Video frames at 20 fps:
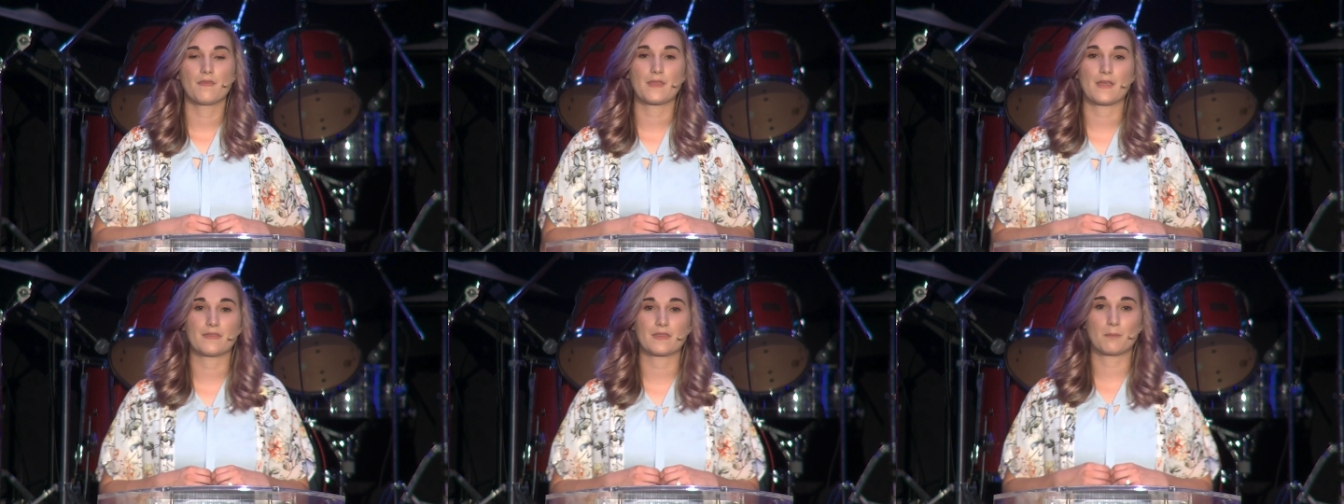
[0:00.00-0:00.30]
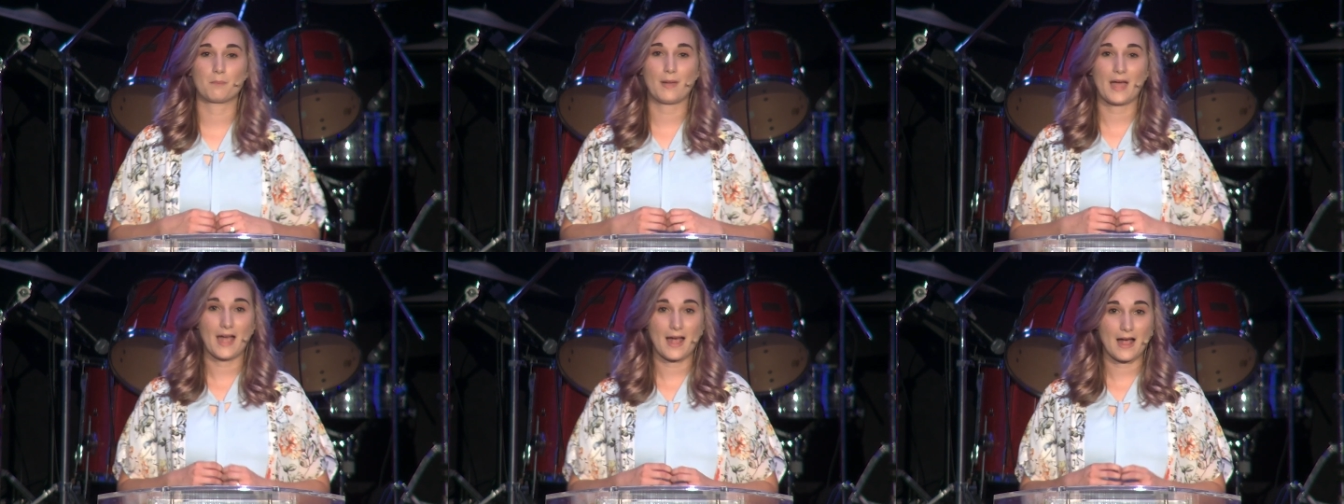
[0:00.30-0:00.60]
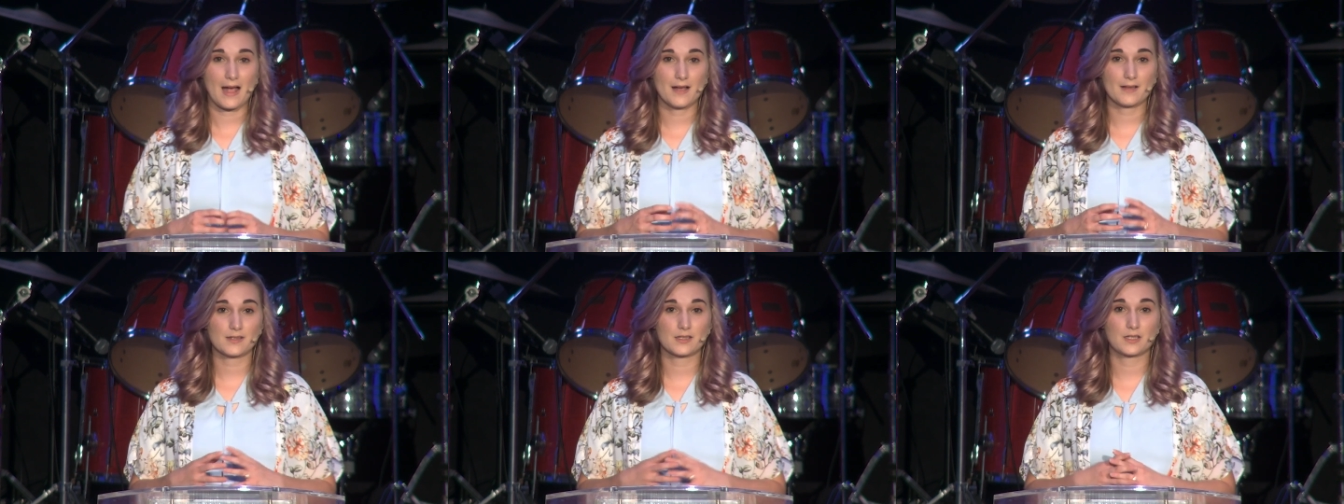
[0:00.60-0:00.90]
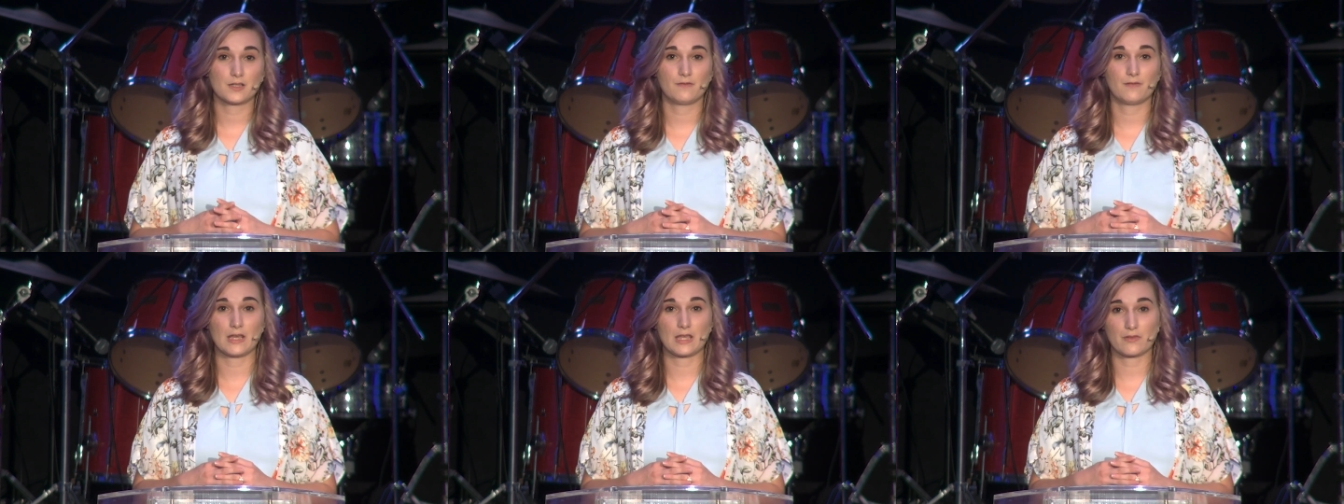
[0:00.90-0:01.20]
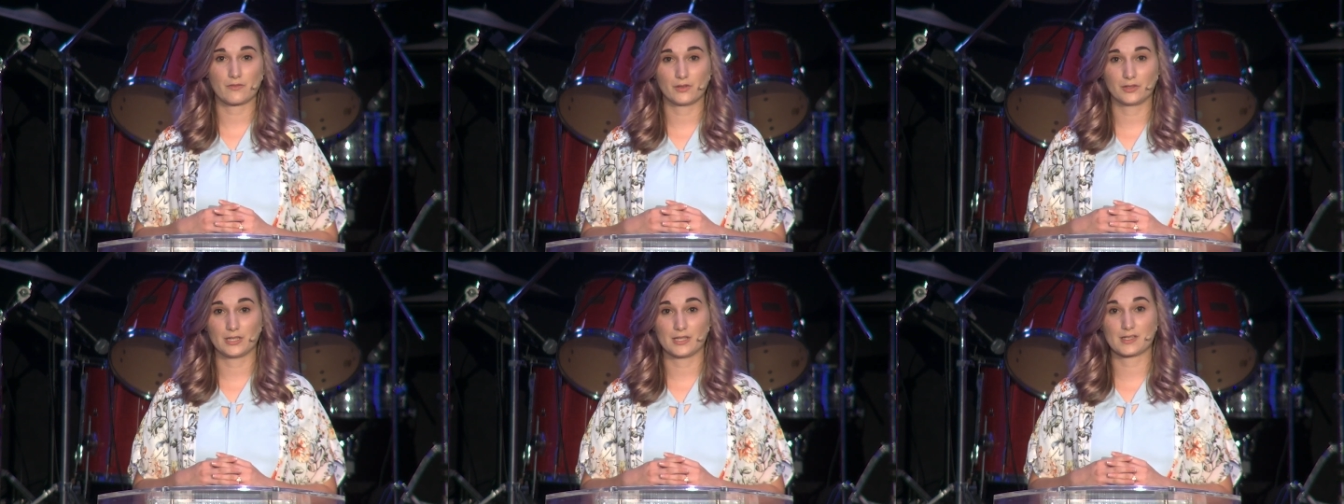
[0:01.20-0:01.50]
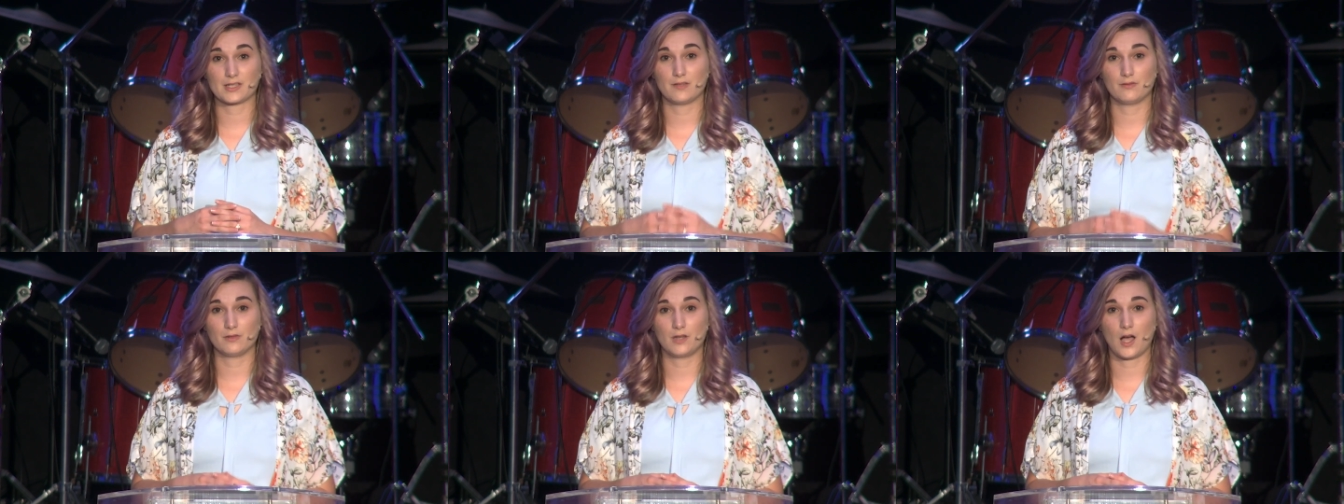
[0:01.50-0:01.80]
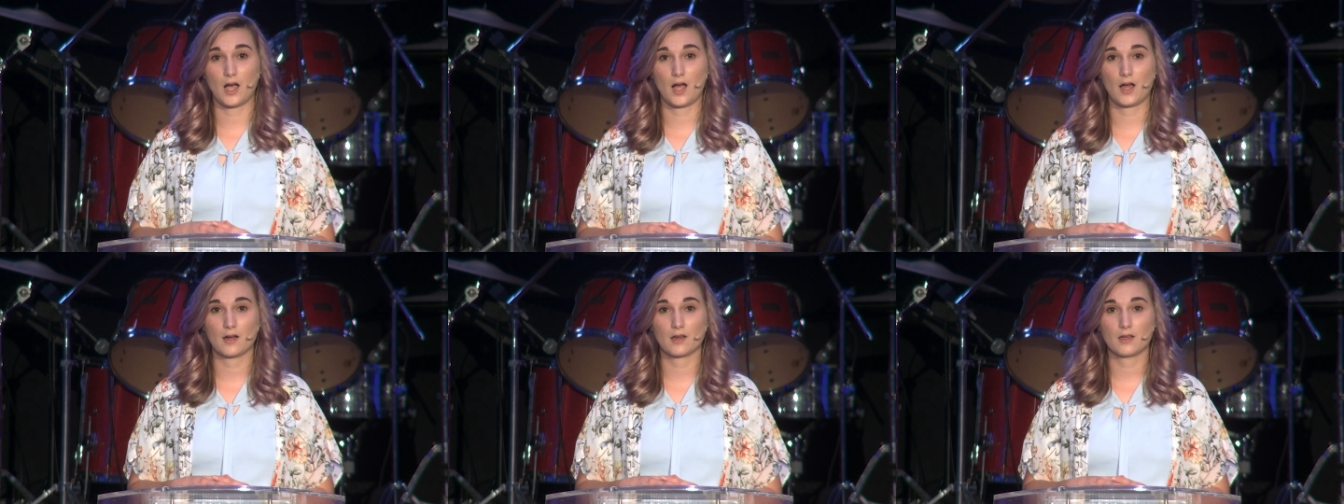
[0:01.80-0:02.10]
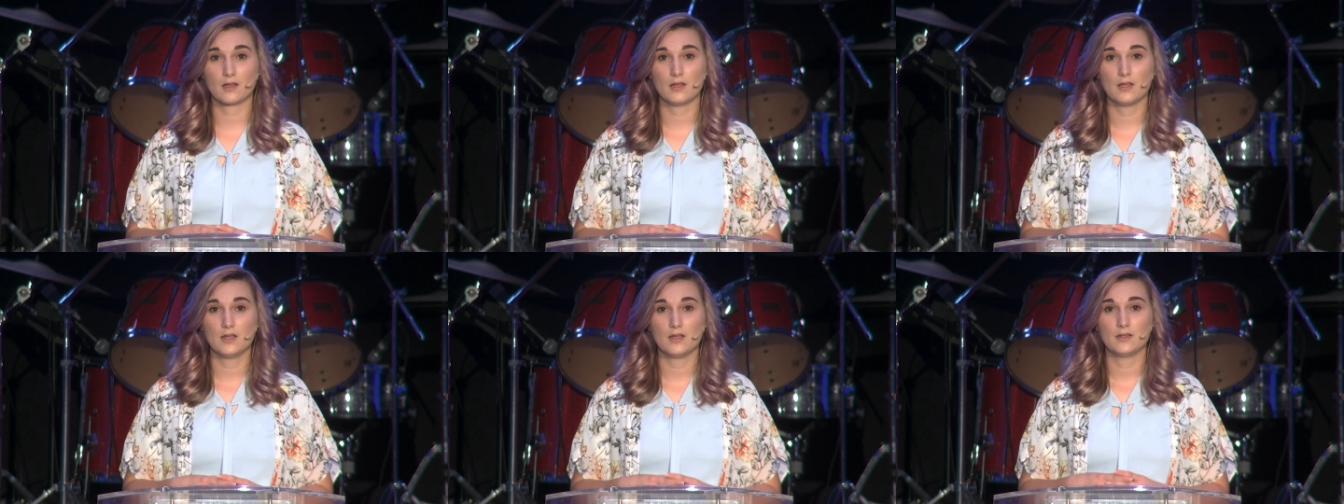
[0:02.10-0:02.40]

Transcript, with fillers: that the past faithfulness of God